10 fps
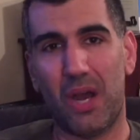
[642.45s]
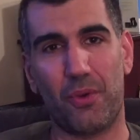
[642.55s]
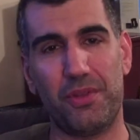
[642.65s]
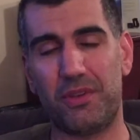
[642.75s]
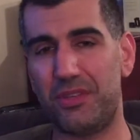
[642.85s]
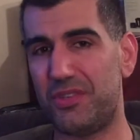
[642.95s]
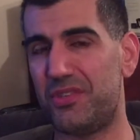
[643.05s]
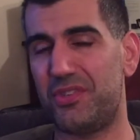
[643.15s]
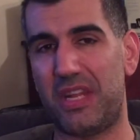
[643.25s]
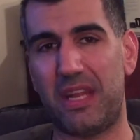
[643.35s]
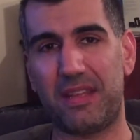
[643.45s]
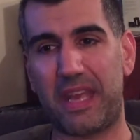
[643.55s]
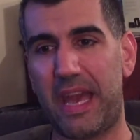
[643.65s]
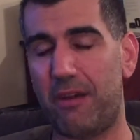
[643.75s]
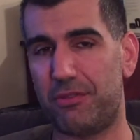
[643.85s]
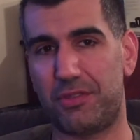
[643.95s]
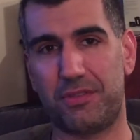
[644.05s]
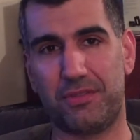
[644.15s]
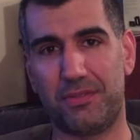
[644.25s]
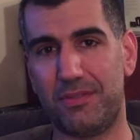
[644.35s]
or you can just sit on the
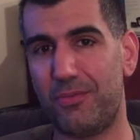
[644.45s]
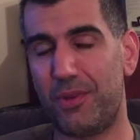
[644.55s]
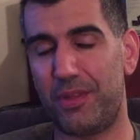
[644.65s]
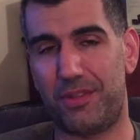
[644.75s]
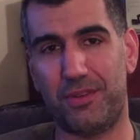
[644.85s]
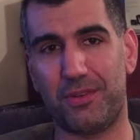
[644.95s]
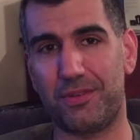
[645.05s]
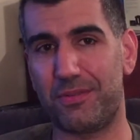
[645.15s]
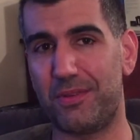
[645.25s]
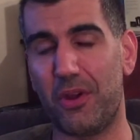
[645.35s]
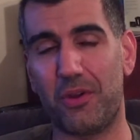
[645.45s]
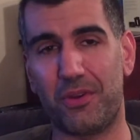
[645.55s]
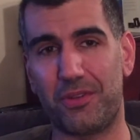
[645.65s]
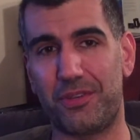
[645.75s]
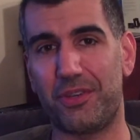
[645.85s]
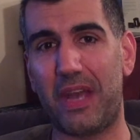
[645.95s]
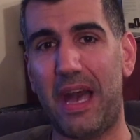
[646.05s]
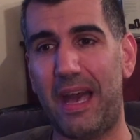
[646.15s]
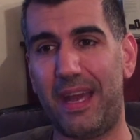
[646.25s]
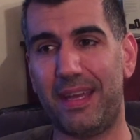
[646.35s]
couch with your girl or your
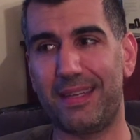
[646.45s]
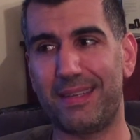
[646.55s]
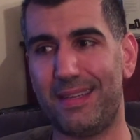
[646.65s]
guy